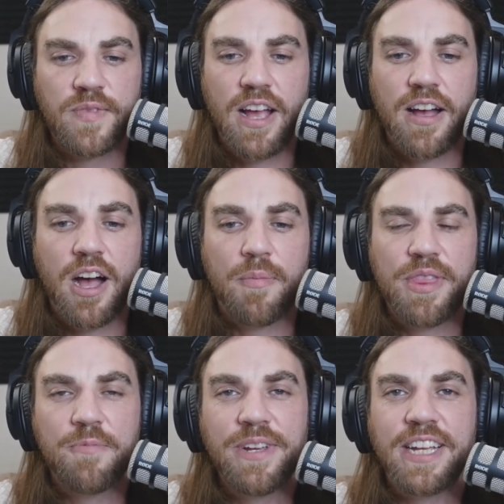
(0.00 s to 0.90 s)
But
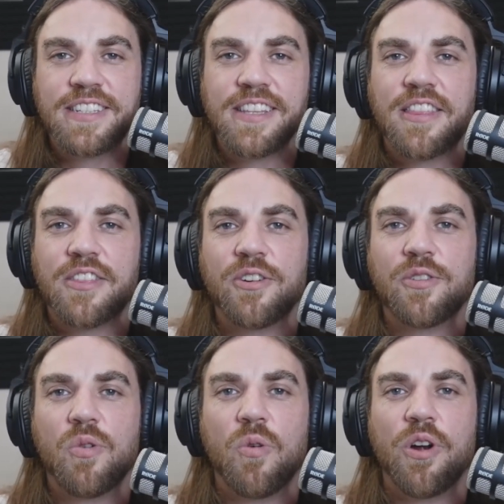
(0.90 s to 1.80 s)
then we get to the
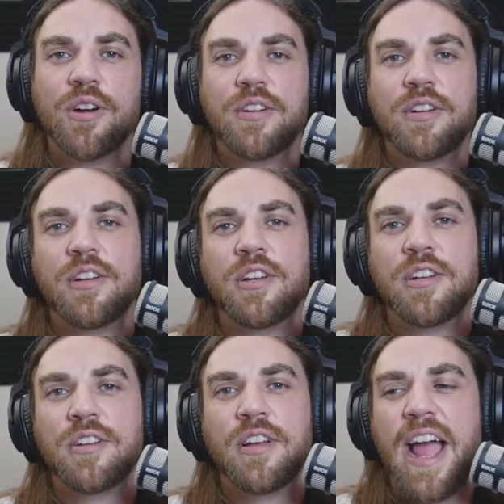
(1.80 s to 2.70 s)
third quarter,
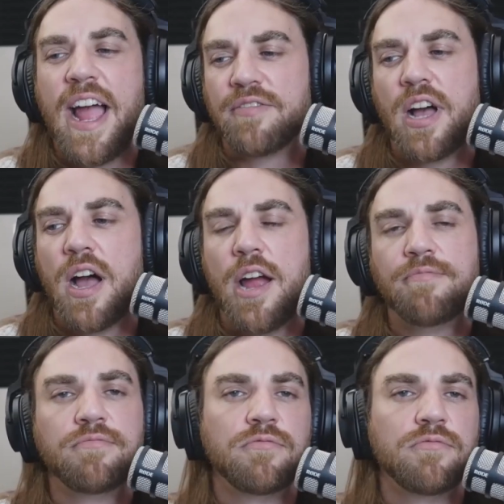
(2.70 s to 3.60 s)

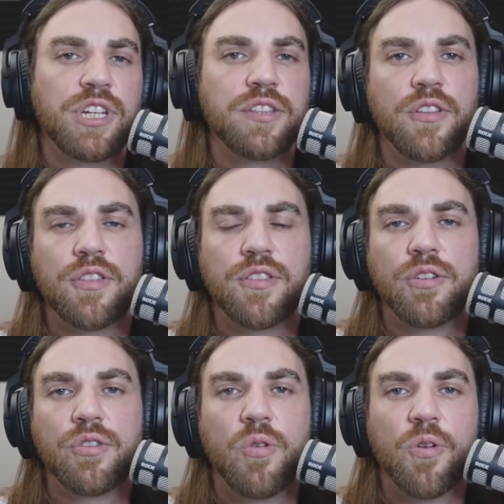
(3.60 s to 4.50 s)
halftime, get to the
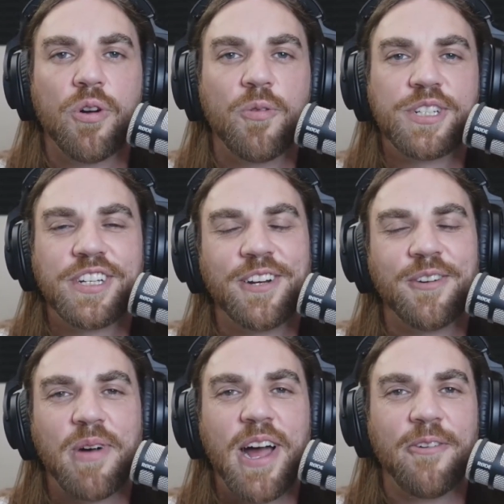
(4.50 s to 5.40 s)
third quarter, which,
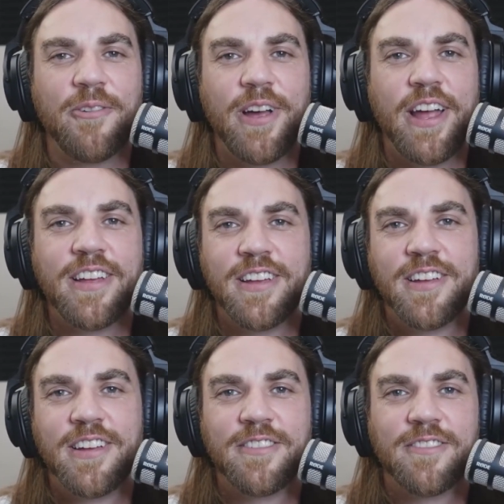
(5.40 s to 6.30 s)
by the way,
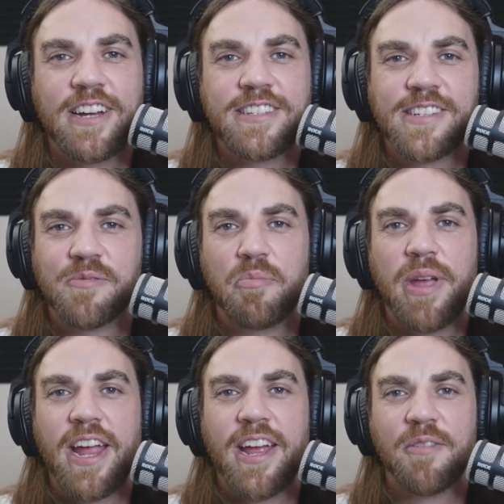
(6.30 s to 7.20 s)
Rice's
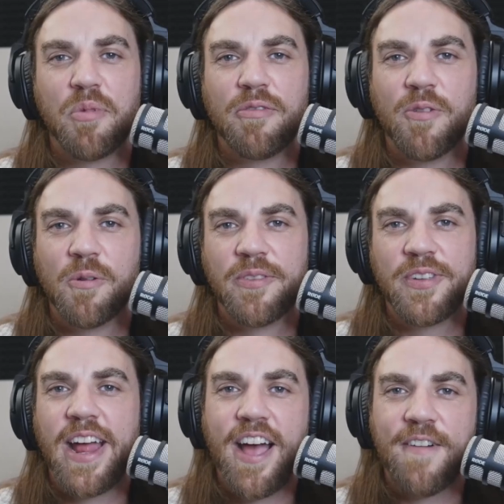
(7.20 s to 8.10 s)
band performance
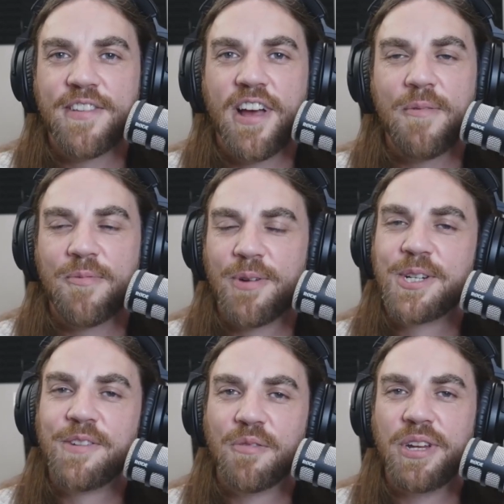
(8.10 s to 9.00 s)
at halftime,
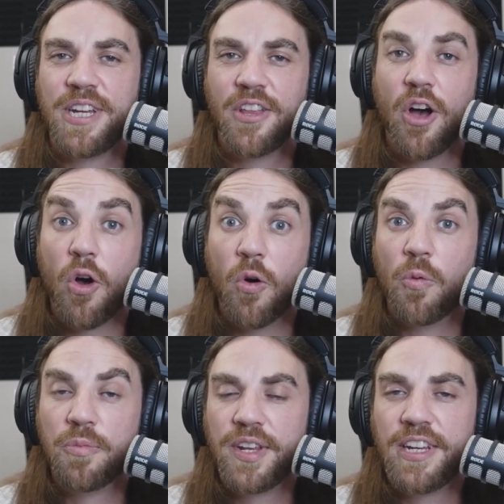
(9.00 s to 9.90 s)
especially for being the
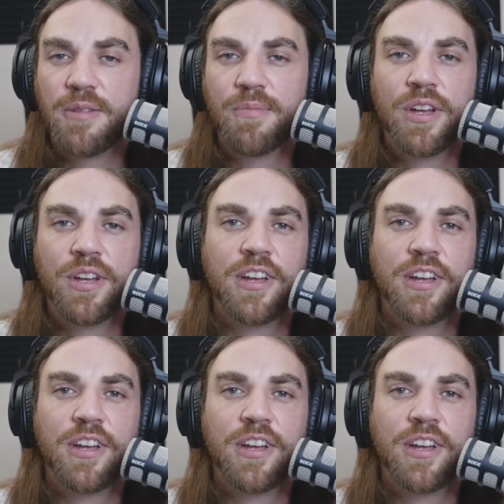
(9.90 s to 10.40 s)
home team,